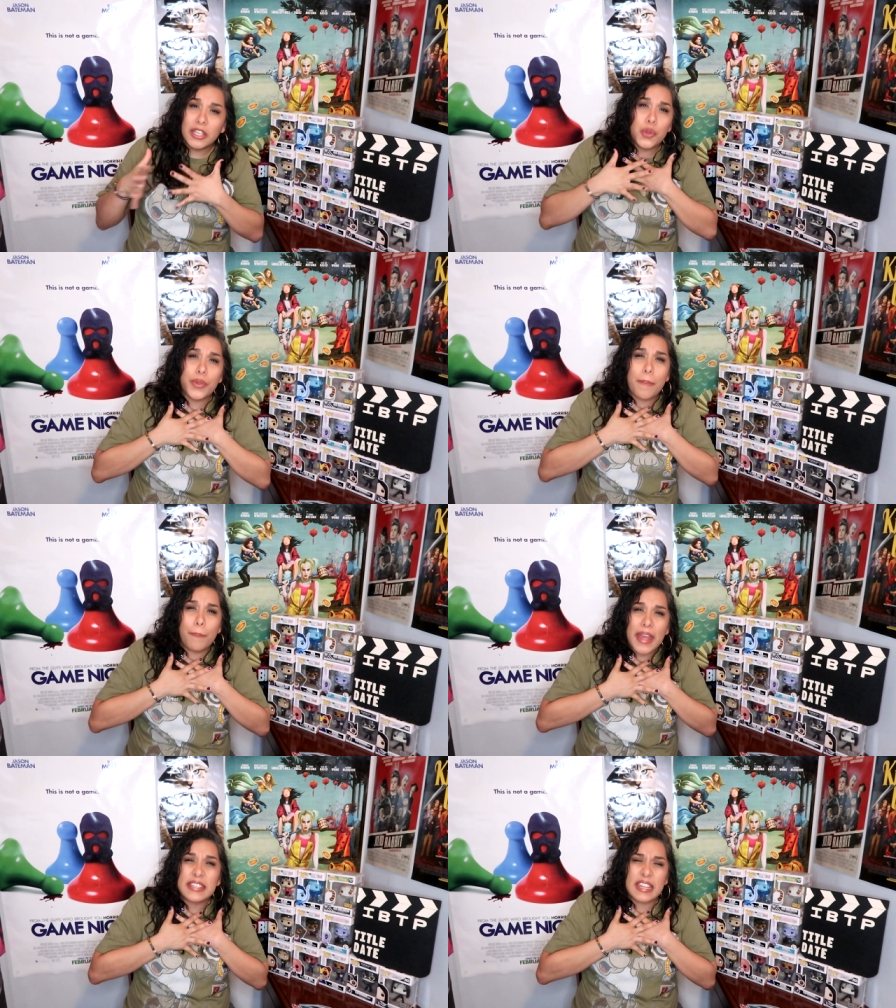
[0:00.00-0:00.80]
because you were the
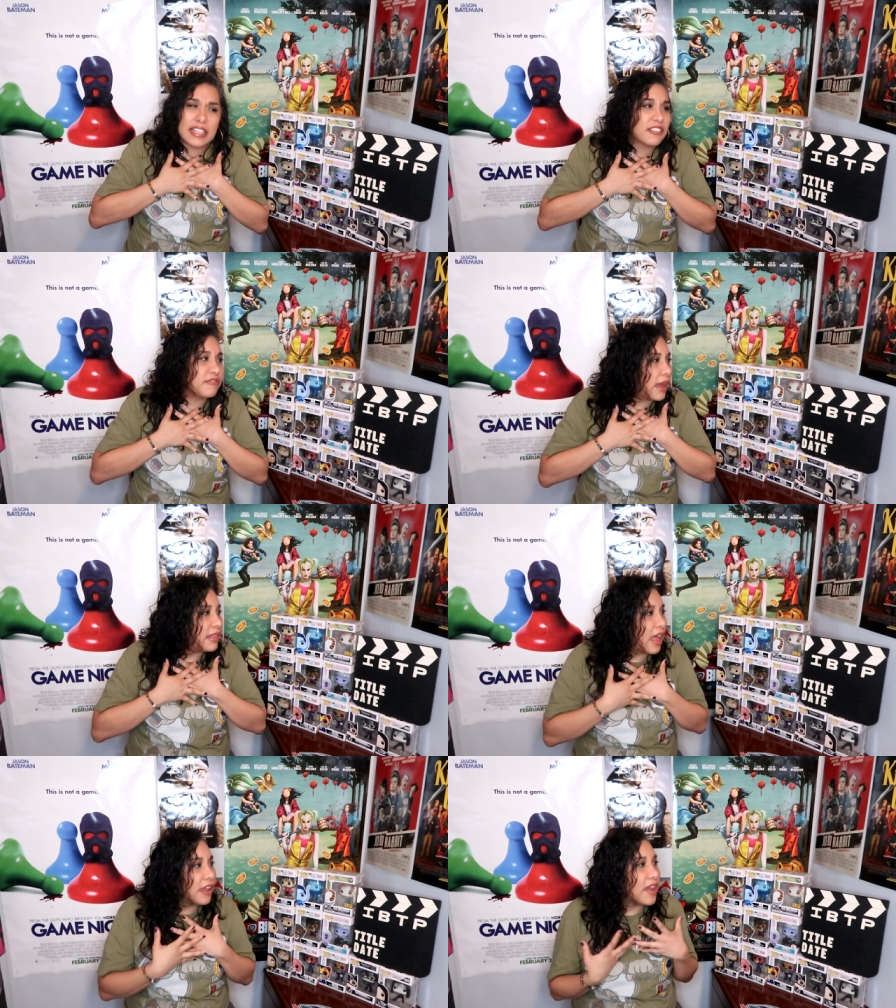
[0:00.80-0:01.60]
best sex of my
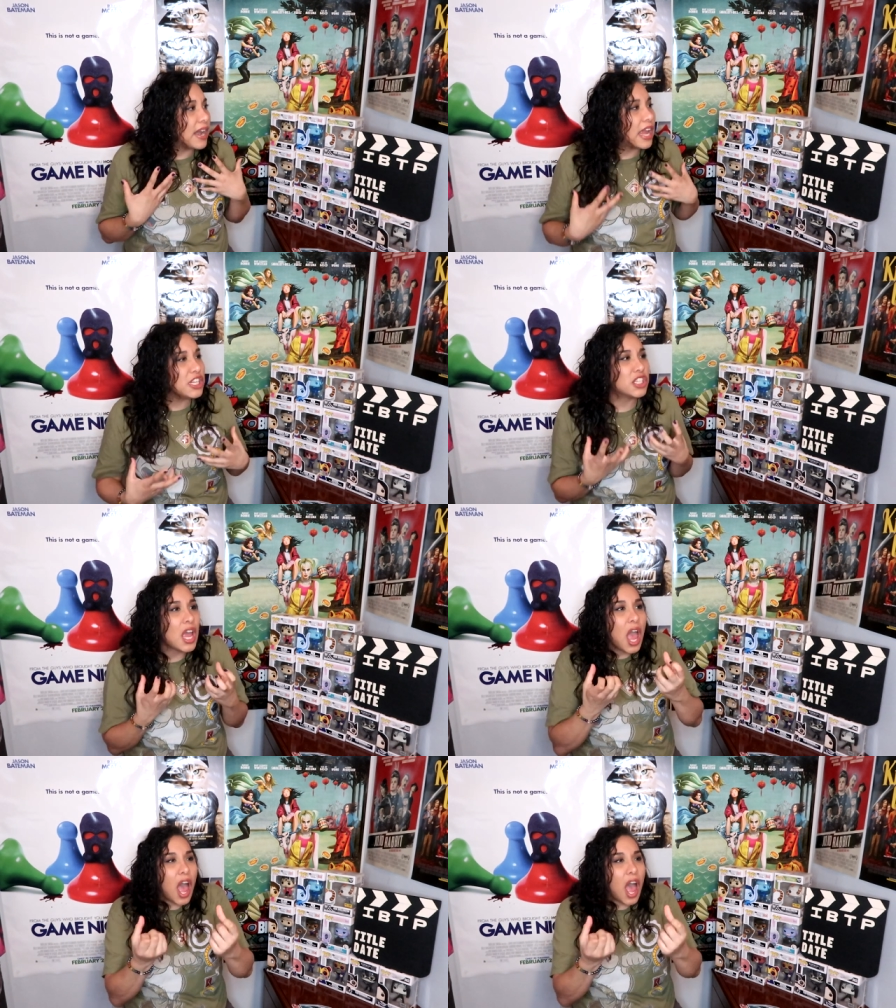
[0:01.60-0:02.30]
life and I just,